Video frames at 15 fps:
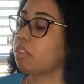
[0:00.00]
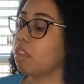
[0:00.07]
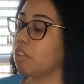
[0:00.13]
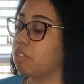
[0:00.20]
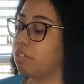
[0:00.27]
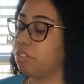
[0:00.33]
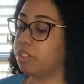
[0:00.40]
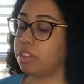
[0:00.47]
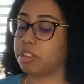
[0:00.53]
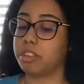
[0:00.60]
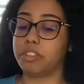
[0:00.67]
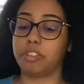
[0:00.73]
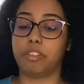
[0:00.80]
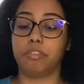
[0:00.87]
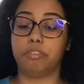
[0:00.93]
there's like
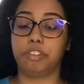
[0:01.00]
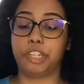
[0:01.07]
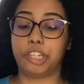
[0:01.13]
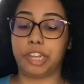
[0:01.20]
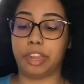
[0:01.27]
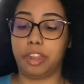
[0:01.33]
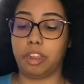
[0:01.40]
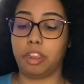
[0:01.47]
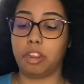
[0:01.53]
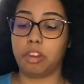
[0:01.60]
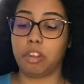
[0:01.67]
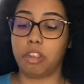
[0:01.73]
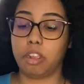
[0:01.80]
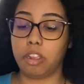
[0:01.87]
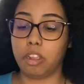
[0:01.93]
this little
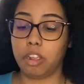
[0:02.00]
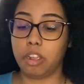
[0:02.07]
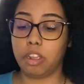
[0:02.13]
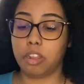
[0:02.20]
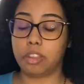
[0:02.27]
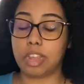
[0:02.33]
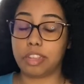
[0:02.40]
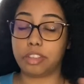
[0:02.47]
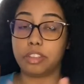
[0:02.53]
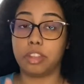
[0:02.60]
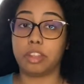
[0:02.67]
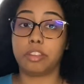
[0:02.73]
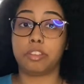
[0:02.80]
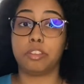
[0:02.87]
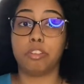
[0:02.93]
chain that
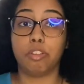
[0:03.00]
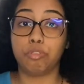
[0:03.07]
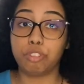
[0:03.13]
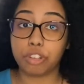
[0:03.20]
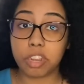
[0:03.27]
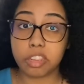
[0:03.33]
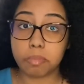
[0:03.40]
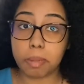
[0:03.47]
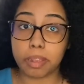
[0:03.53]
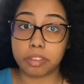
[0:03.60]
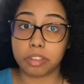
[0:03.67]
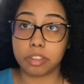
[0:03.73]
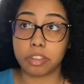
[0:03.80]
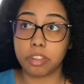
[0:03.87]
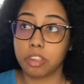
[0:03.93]
says no
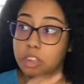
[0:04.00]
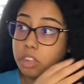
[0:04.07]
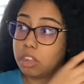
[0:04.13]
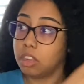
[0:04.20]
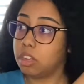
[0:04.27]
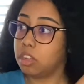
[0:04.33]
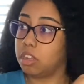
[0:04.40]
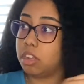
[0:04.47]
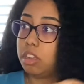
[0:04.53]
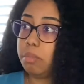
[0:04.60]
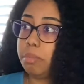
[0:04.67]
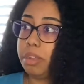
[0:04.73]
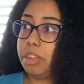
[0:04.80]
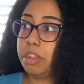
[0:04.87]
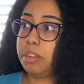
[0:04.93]
trespassing. I
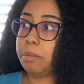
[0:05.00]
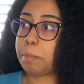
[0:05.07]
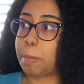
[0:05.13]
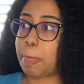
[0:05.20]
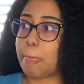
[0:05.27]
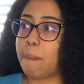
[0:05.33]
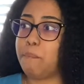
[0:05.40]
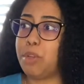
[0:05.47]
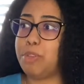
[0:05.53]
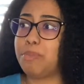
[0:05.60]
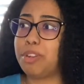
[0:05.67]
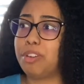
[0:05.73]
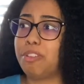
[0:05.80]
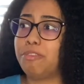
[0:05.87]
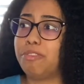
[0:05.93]
mean, we
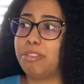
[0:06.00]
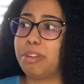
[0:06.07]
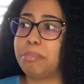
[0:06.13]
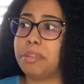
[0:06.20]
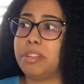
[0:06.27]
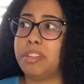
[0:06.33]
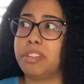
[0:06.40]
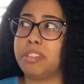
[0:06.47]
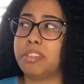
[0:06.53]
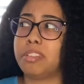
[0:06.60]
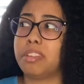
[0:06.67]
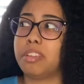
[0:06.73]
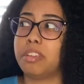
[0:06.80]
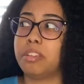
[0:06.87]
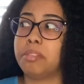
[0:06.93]
went over it because
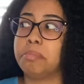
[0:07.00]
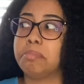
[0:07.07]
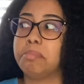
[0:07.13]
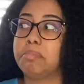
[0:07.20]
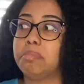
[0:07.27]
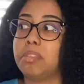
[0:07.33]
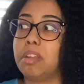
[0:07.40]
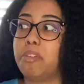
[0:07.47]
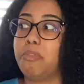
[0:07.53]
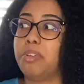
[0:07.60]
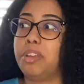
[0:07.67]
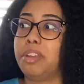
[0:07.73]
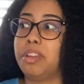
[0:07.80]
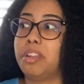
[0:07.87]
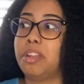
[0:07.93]
like
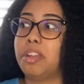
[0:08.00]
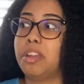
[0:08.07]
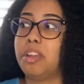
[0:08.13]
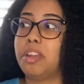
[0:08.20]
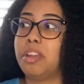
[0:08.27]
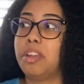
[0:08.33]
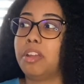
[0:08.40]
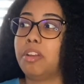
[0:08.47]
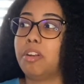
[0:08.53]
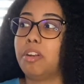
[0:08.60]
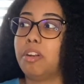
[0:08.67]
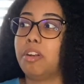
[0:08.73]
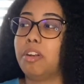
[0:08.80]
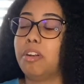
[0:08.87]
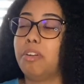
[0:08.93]
we
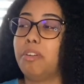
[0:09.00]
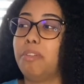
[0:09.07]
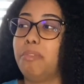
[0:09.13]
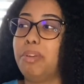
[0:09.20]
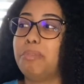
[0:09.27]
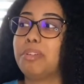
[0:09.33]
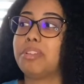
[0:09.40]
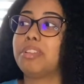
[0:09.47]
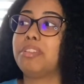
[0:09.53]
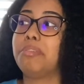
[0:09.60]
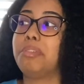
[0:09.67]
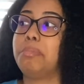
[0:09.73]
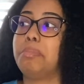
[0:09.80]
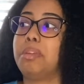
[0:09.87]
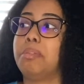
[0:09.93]
we weren't the
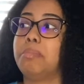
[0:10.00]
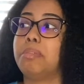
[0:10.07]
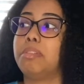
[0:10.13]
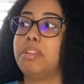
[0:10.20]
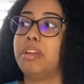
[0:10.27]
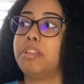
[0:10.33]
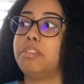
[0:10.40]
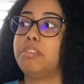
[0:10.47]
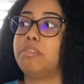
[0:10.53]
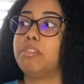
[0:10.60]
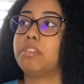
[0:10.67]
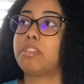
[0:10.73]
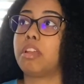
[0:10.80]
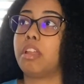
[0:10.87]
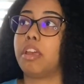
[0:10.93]
only people that do
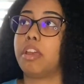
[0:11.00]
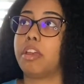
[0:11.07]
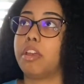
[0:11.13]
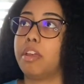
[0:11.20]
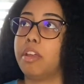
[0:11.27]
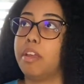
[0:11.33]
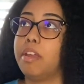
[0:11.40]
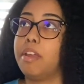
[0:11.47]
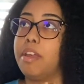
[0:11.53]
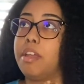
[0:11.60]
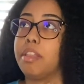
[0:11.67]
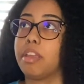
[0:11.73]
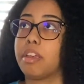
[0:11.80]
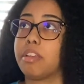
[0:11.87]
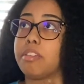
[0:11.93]
this. I like
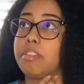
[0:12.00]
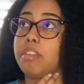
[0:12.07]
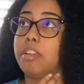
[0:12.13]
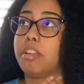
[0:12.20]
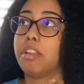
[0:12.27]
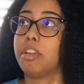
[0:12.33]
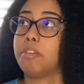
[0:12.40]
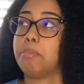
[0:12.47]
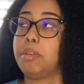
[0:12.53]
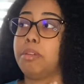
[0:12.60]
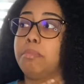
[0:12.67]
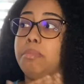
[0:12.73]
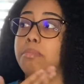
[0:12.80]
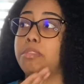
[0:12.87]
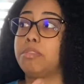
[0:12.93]
like I said, like me
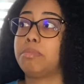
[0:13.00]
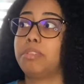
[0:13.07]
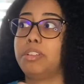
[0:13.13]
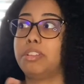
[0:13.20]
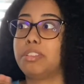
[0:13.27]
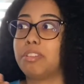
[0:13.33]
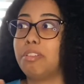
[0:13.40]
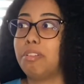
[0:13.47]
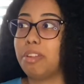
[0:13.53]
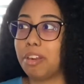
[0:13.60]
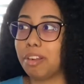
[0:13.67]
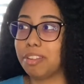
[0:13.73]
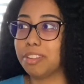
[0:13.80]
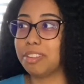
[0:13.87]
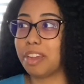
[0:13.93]
and my best friend used to go there
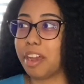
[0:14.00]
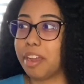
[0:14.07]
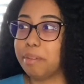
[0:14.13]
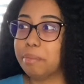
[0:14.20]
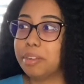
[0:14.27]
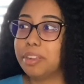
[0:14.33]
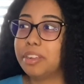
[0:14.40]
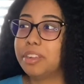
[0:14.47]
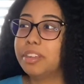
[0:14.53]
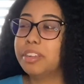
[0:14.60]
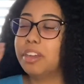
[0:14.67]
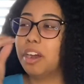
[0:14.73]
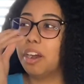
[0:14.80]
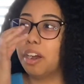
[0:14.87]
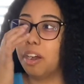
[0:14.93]
all the time.
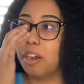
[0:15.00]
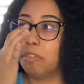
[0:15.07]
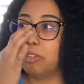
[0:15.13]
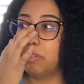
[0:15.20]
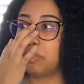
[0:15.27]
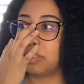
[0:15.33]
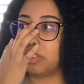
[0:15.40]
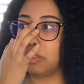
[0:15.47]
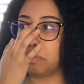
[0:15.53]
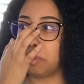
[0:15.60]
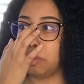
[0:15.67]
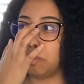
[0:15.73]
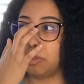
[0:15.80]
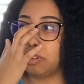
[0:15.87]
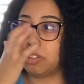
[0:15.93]
Uh, we would see
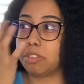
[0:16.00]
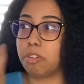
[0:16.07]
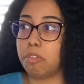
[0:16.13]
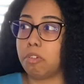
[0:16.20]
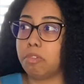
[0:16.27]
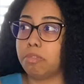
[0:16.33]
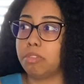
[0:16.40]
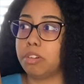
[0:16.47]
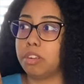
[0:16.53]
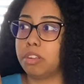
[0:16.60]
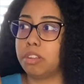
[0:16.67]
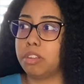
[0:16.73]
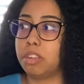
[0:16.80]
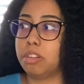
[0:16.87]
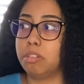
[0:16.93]
people just go over
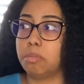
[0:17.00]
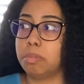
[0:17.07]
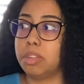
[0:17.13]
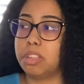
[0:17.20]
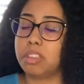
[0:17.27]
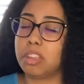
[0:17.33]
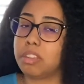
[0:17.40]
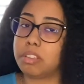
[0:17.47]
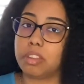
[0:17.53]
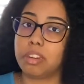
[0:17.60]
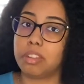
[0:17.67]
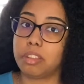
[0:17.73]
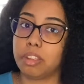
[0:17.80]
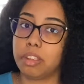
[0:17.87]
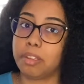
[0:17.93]
and like nobody says
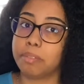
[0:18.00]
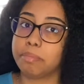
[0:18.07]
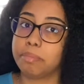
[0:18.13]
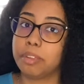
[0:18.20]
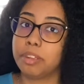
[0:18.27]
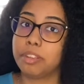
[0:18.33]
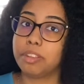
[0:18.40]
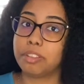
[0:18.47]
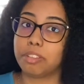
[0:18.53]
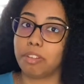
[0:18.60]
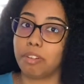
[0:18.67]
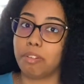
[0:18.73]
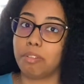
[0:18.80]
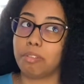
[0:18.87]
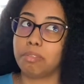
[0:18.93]
anything.
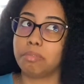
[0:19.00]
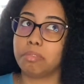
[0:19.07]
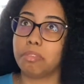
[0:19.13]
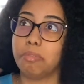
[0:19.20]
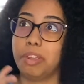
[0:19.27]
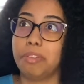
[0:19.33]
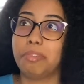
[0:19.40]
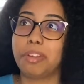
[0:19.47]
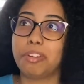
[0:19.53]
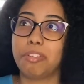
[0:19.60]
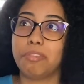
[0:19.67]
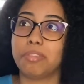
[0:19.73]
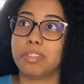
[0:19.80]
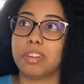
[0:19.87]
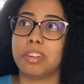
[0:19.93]
So we went
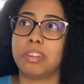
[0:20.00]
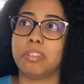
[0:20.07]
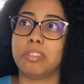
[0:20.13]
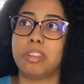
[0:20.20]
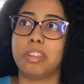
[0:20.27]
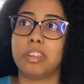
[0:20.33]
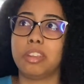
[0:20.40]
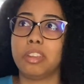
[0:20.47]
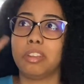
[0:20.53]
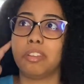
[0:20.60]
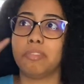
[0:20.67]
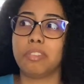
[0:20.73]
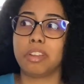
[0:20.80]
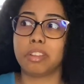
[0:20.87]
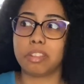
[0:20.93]
over thinking of
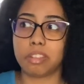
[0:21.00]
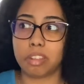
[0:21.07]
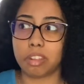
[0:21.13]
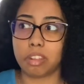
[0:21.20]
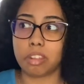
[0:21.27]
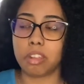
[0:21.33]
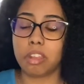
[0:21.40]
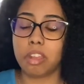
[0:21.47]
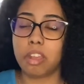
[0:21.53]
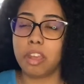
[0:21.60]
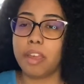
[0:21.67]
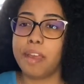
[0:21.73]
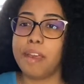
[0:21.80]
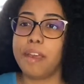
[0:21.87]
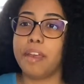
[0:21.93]
nothing.
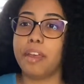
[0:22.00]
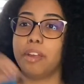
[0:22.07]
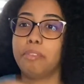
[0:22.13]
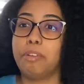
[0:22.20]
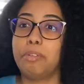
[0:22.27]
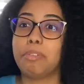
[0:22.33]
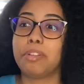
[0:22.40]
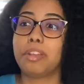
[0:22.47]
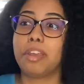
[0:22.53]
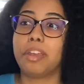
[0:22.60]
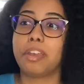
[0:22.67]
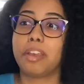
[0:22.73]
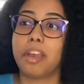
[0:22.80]
And we were like,